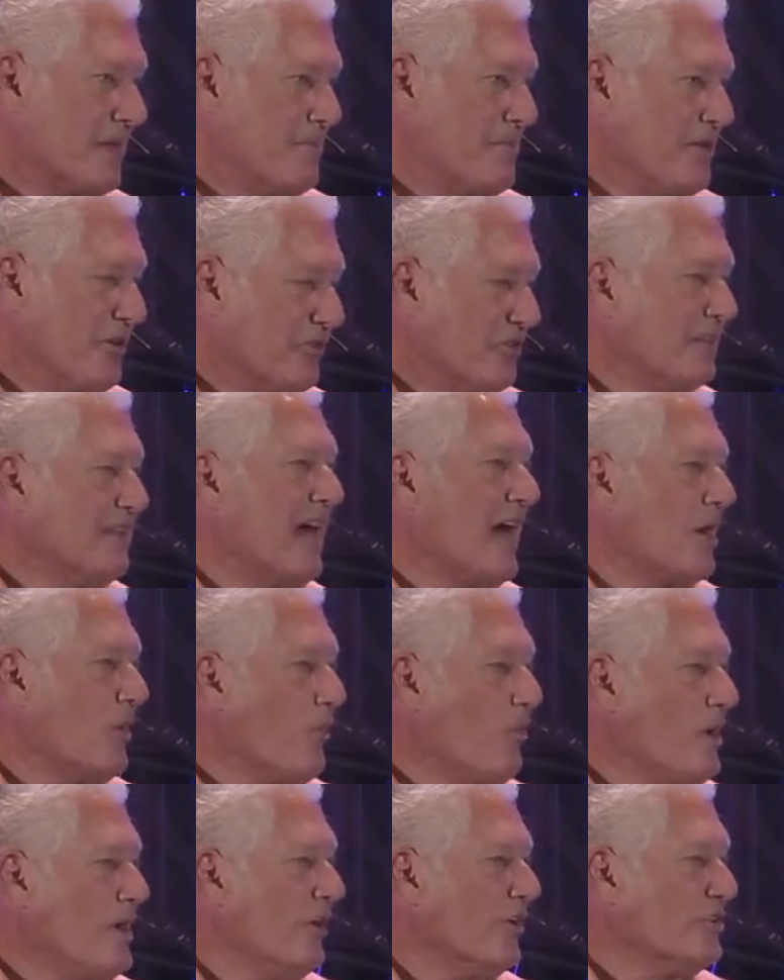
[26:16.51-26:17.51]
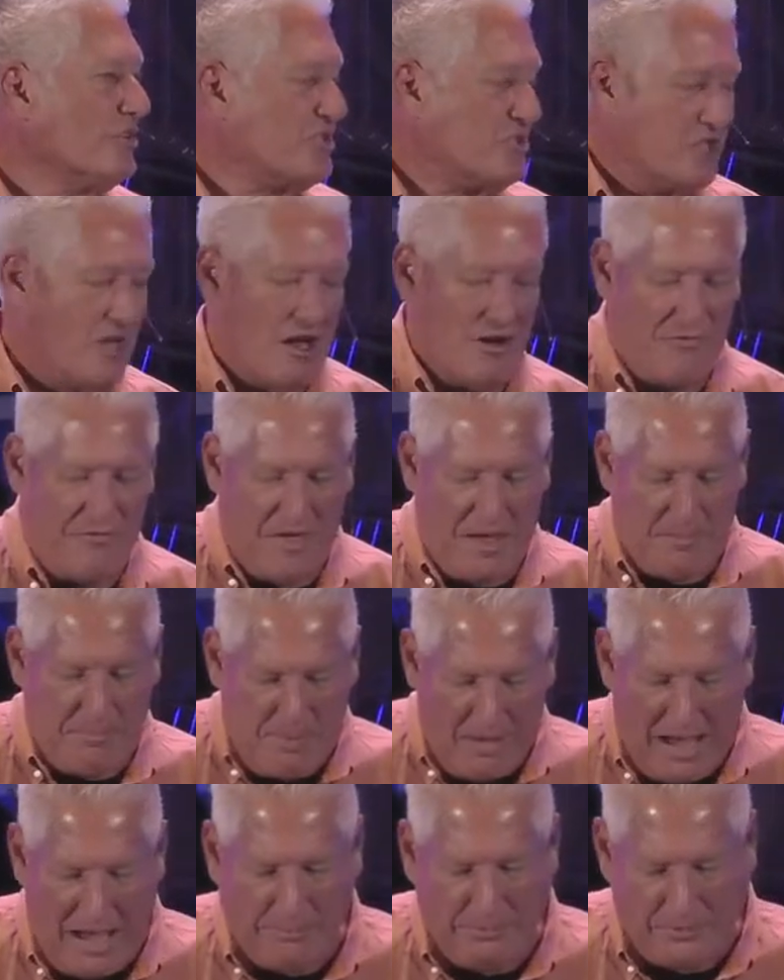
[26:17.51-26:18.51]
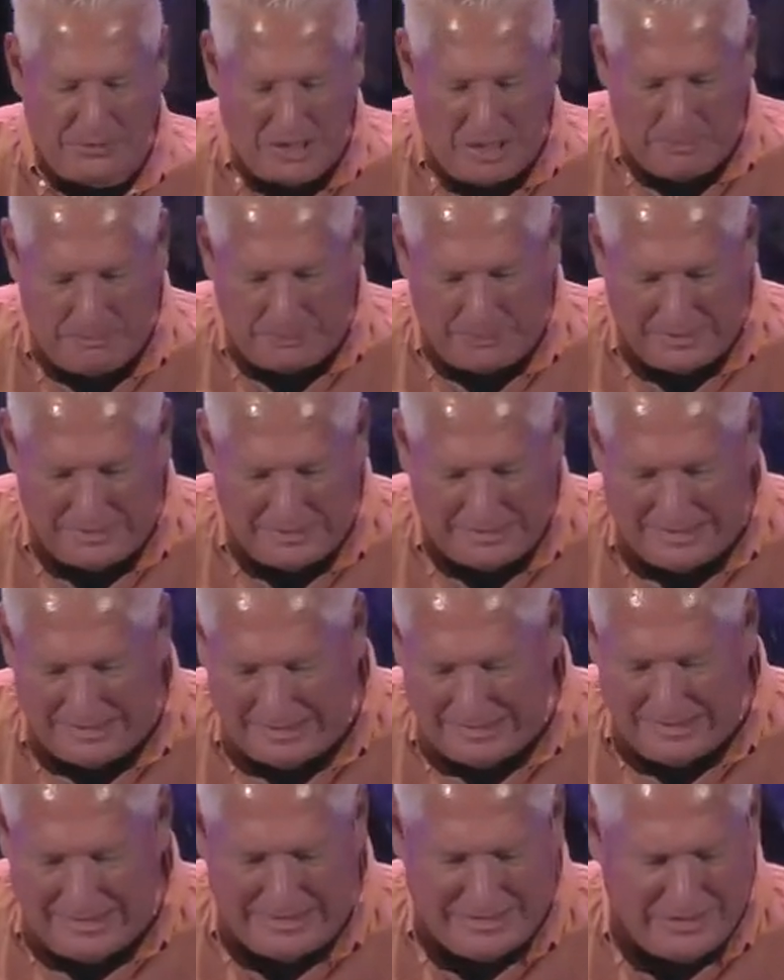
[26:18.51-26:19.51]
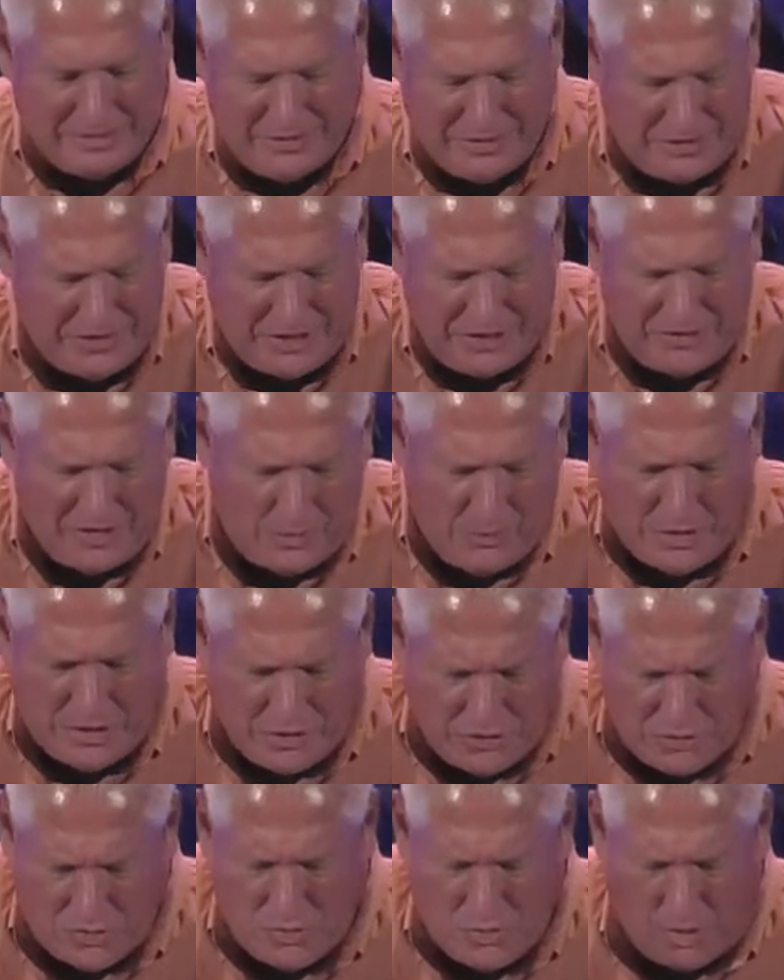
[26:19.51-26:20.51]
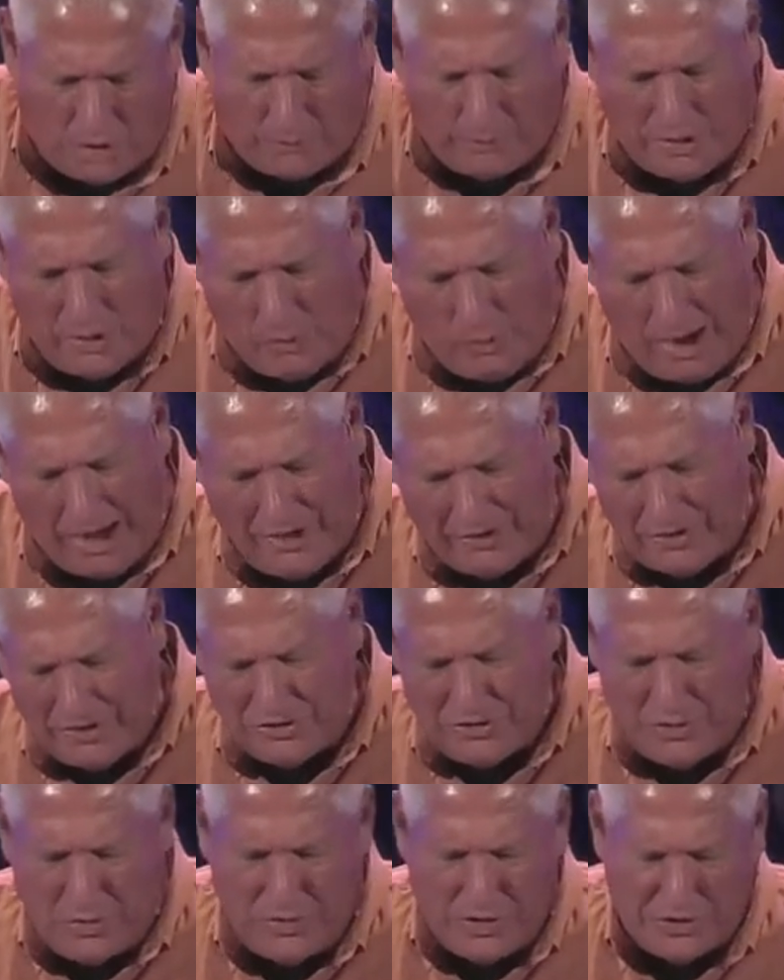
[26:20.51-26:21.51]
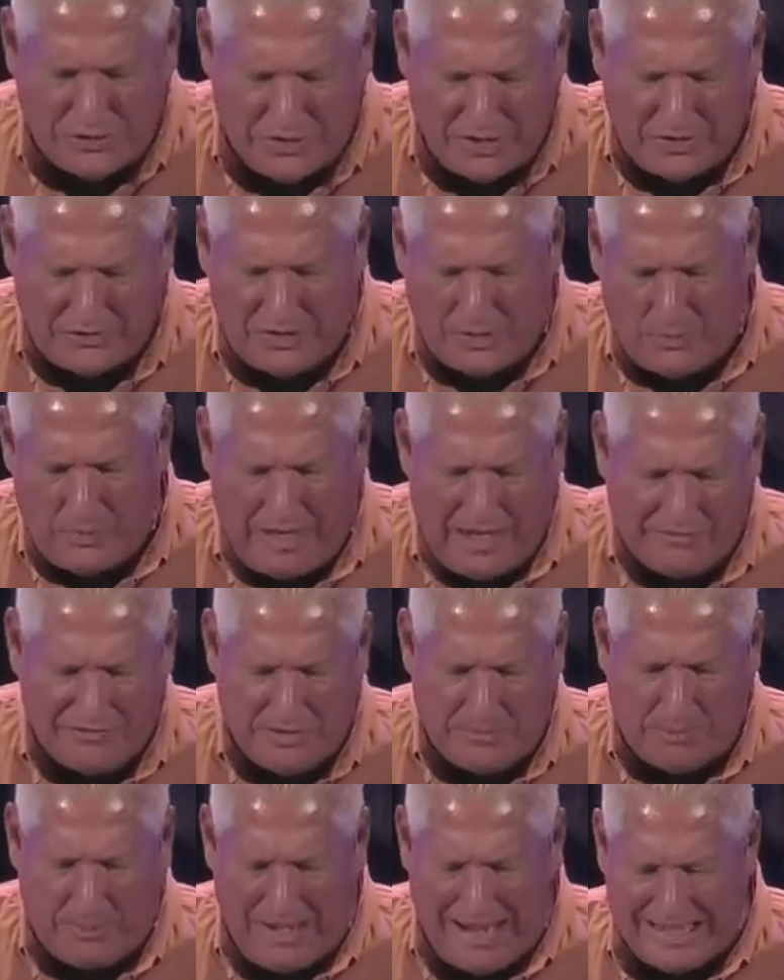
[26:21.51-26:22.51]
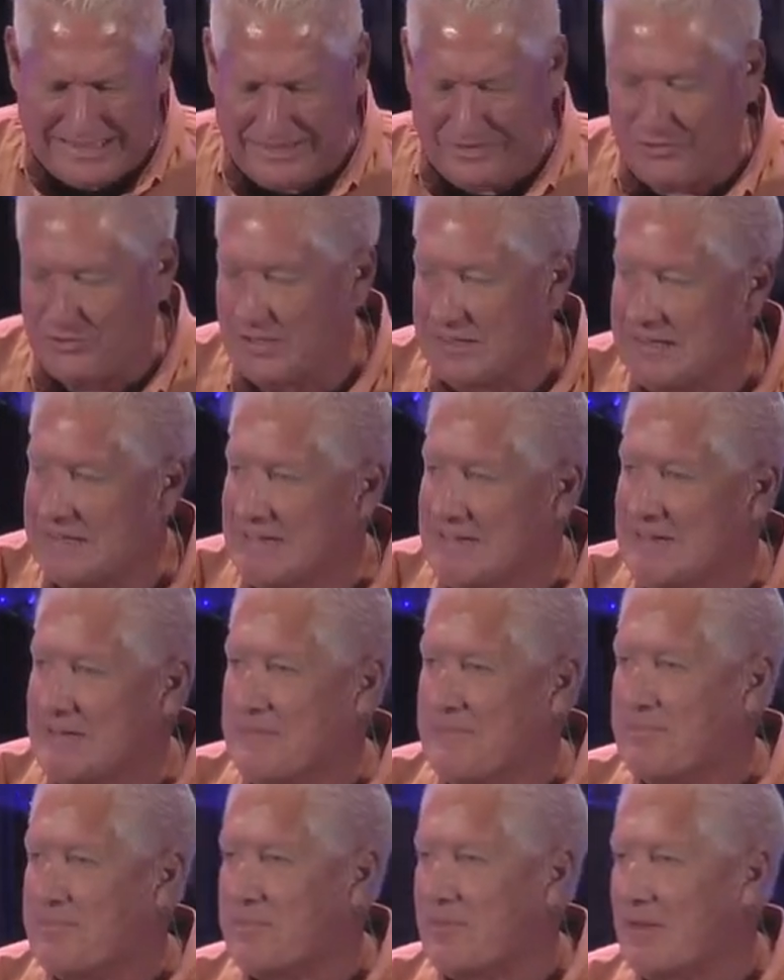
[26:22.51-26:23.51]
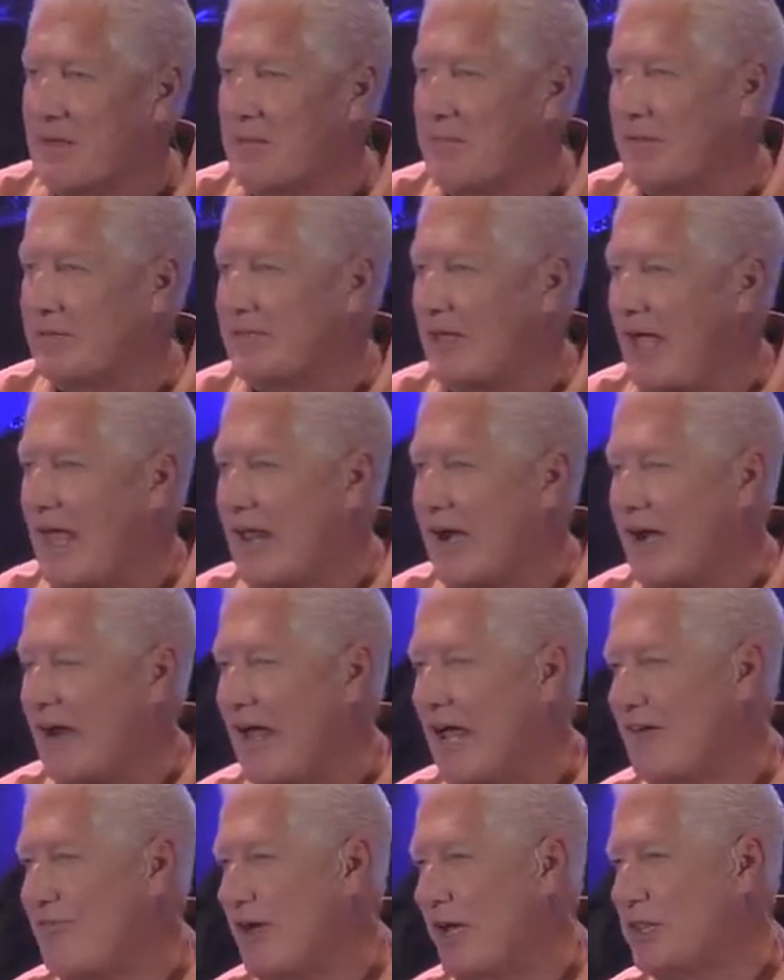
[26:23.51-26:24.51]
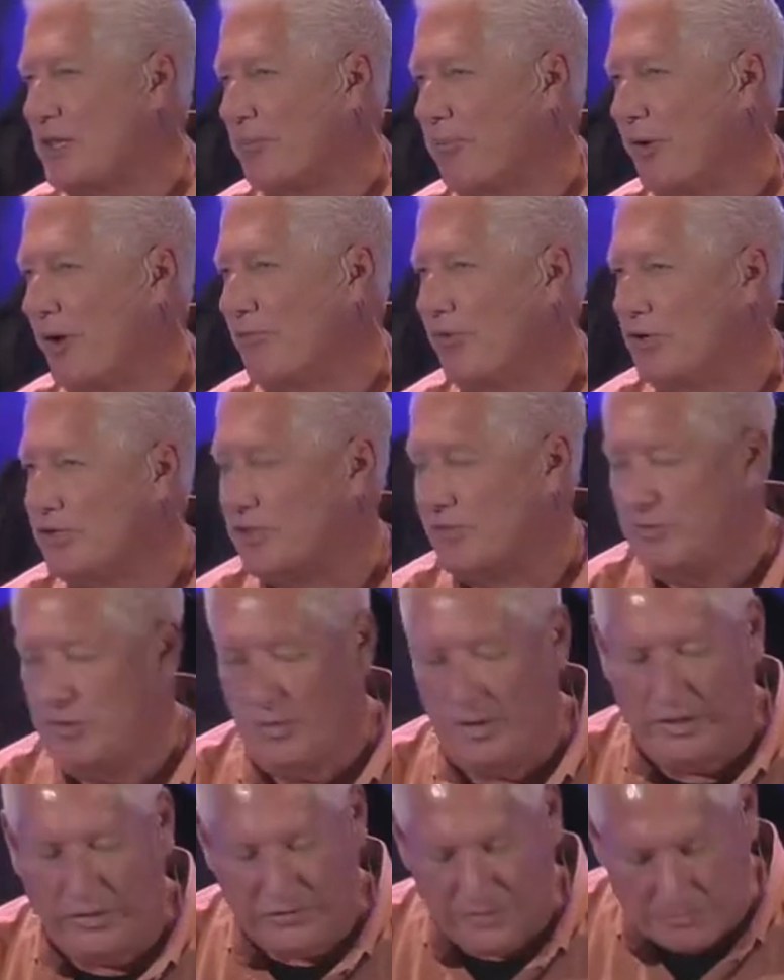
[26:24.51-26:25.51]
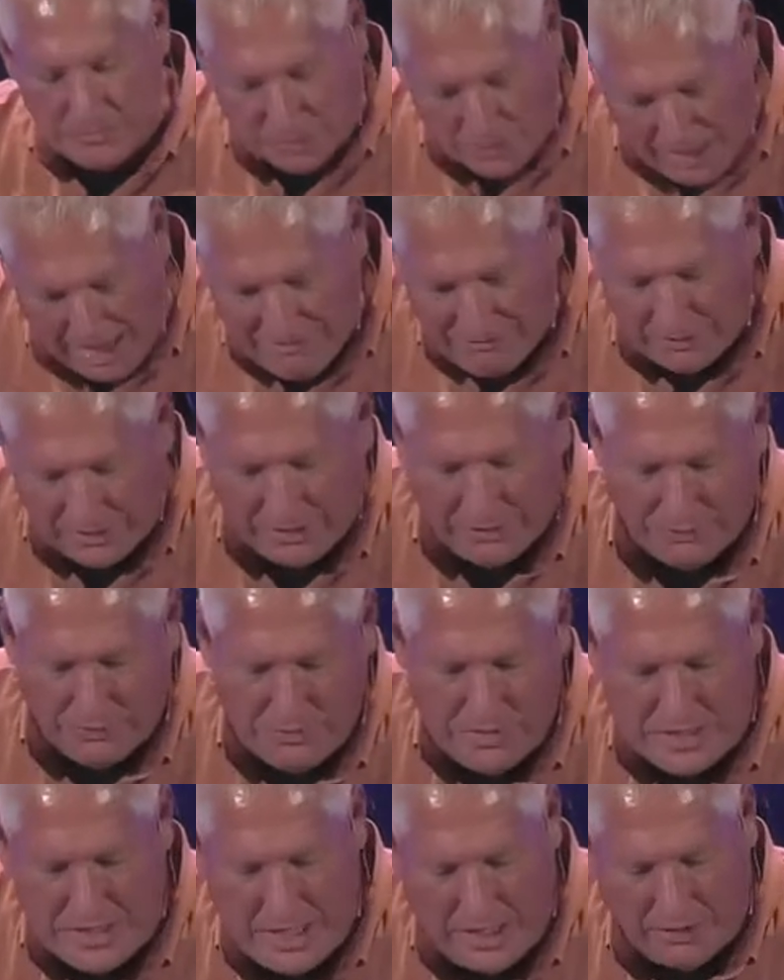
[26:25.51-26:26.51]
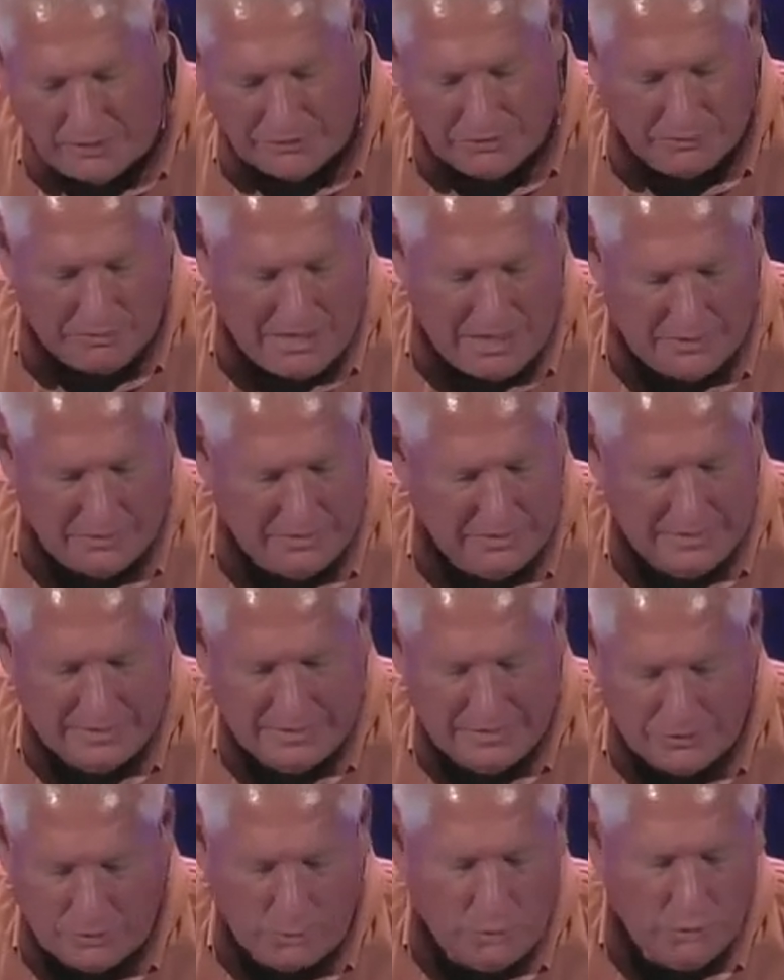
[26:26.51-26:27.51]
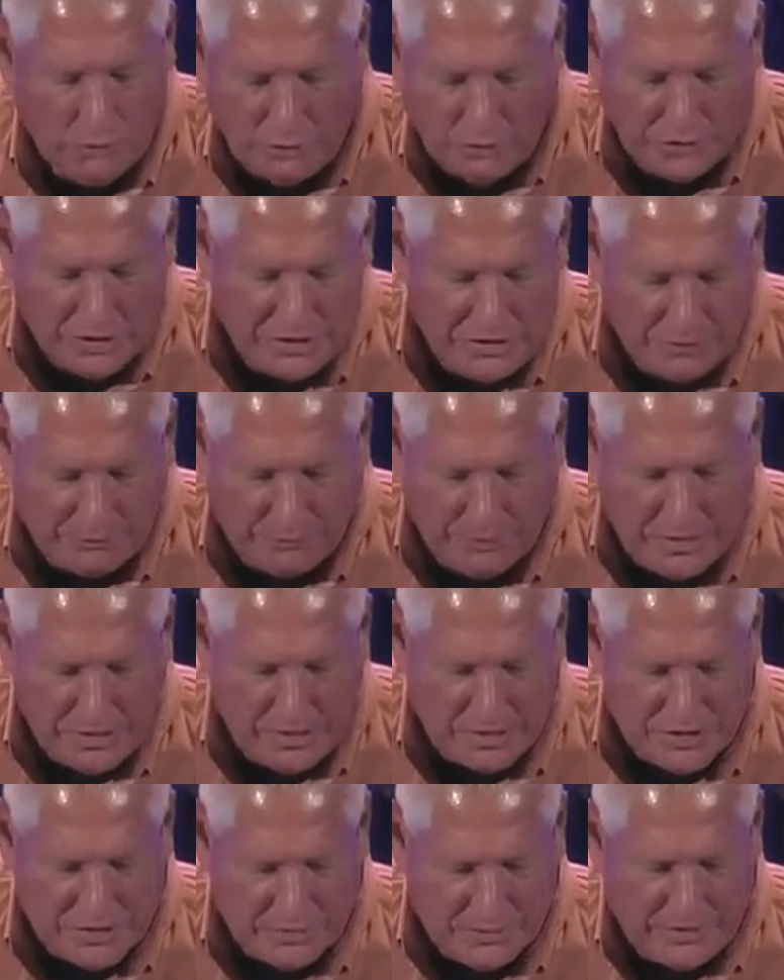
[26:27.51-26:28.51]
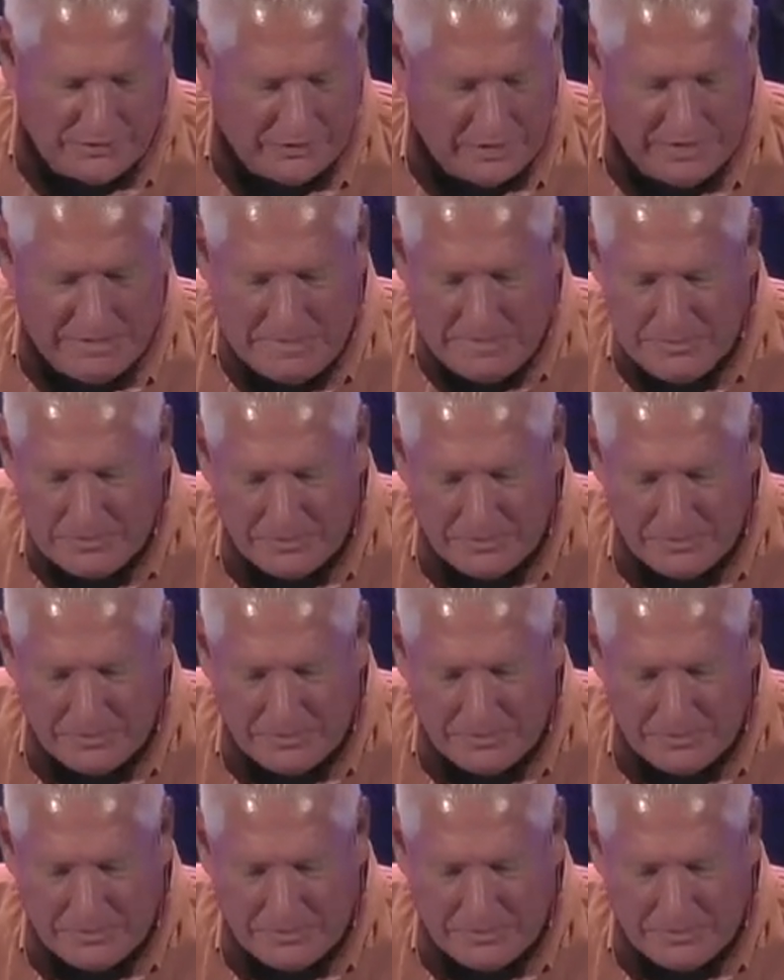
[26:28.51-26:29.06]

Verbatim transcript: I mean, there's a lot of weird stuff that pops up in the, in the, the things that we do are required to do, the things that we have to practice. Uh, Diane and I have had the privilege of doing some traveling through the years around the world in different countries. And,